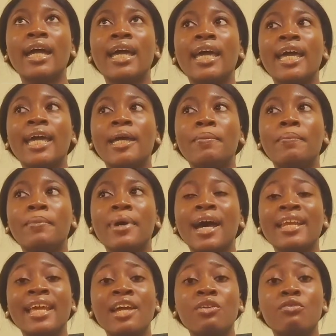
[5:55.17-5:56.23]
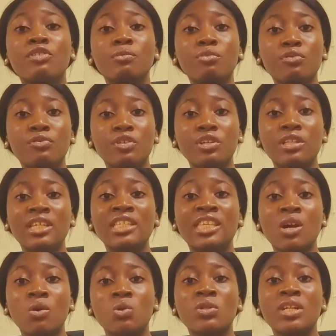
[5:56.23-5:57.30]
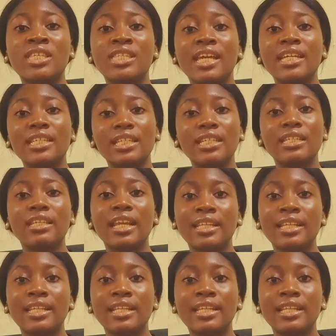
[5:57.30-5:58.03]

at the end of the movie, this girl was only sending